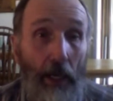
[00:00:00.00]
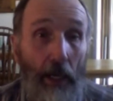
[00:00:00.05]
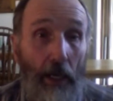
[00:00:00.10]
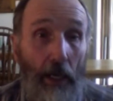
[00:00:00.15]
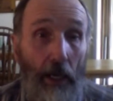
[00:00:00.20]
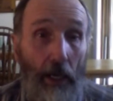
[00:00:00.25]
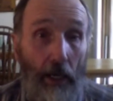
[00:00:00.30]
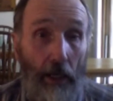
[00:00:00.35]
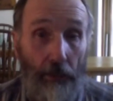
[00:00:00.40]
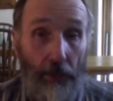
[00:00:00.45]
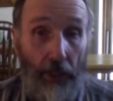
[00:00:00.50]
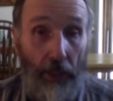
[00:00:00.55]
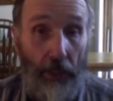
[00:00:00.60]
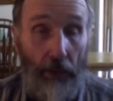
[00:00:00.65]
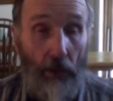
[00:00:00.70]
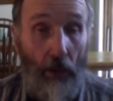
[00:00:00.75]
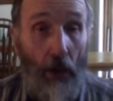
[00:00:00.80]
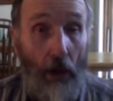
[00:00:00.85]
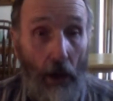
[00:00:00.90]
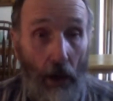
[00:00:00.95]
That
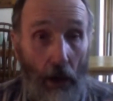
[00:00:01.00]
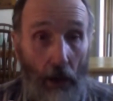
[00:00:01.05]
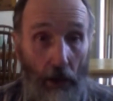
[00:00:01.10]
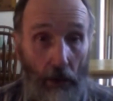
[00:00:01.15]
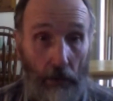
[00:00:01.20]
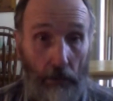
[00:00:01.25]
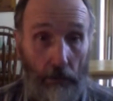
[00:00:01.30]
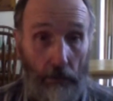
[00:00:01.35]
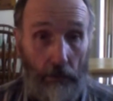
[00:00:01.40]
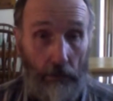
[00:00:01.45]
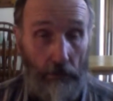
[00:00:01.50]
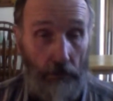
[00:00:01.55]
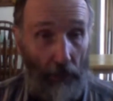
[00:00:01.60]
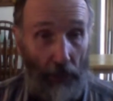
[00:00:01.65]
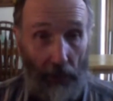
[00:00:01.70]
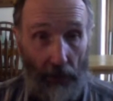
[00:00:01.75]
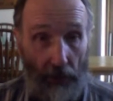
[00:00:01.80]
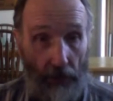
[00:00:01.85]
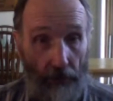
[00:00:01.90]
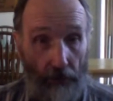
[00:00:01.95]
all,
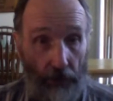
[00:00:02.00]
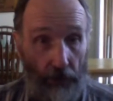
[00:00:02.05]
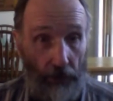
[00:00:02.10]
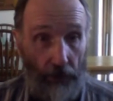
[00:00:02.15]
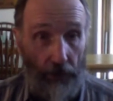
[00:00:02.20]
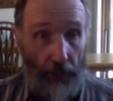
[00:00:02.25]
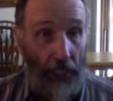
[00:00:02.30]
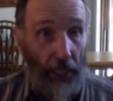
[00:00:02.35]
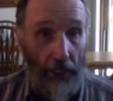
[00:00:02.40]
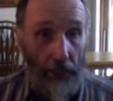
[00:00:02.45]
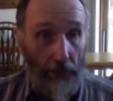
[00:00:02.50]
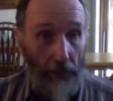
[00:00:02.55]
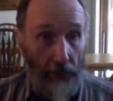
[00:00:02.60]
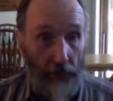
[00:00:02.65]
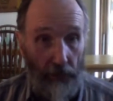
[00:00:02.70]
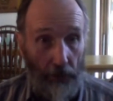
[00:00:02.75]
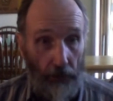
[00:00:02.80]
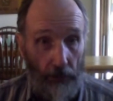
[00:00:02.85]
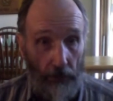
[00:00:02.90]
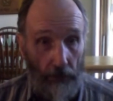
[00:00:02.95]
even
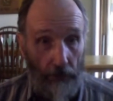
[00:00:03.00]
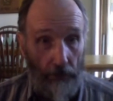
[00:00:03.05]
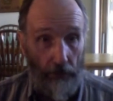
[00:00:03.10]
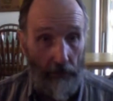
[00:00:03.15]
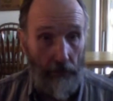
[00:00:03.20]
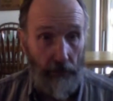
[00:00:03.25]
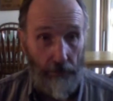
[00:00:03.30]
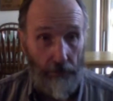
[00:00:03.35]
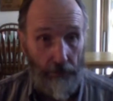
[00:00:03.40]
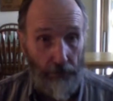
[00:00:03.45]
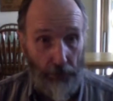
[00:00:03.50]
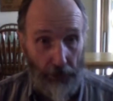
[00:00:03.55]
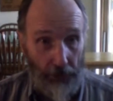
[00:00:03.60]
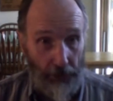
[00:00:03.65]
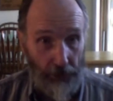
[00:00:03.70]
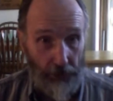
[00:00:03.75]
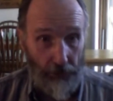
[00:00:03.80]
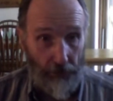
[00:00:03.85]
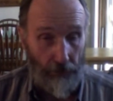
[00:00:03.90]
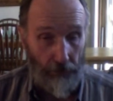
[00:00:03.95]
kings and
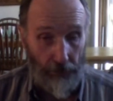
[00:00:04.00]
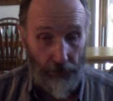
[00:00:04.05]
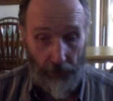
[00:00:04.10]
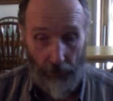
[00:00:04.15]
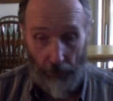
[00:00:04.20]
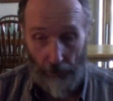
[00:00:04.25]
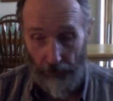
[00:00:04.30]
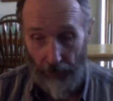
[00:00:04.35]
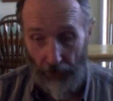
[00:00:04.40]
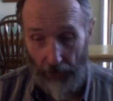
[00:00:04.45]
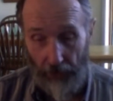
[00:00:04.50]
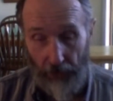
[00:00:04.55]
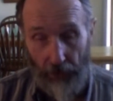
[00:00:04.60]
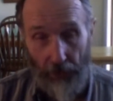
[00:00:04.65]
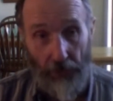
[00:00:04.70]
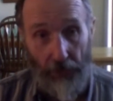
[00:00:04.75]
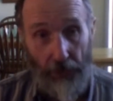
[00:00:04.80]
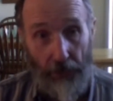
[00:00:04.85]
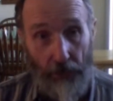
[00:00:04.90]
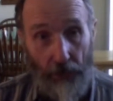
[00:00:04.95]
priests, were subject
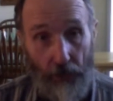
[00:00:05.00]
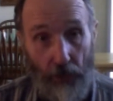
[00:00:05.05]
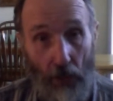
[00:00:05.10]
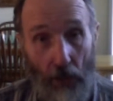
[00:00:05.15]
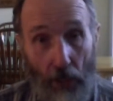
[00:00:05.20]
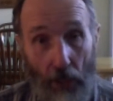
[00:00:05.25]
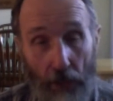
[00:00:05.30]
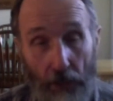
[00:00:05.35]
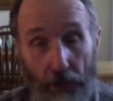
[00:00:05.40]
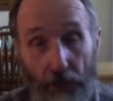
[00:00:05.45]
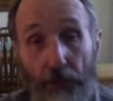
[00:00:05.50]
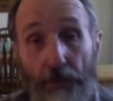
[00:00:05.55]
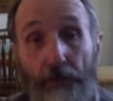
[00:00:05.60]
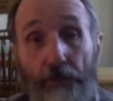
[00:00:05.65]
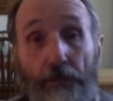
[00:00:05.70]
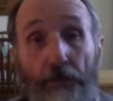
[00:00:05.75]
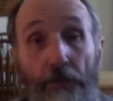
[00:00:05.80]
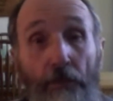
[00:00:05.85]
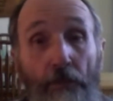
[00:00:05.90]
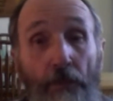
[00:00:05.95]
to these laws.
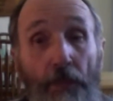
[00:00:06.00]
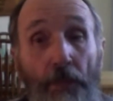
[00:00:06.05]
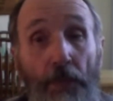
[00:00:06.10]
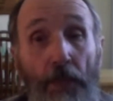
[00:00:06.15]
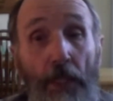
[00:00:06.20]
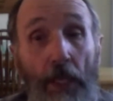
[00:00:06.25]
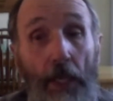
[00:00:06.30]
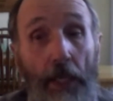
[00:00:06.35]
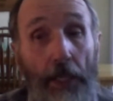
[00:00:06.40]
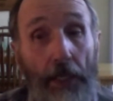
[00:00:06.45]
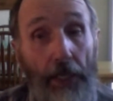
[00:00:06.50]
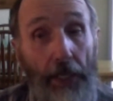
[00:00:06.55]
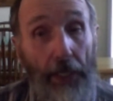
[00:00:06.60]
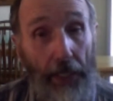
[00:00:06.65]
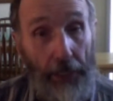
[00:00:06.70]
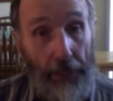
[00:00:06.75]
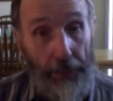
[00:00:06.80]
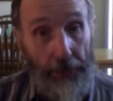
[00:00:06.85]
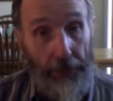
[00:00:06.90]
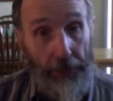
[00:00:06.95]

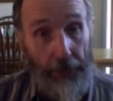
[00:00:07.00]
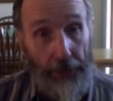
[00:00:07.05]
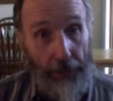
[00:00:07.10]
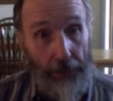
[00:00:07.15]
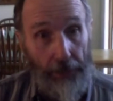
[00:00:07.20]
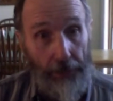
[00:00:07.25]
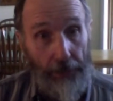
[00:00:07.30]
And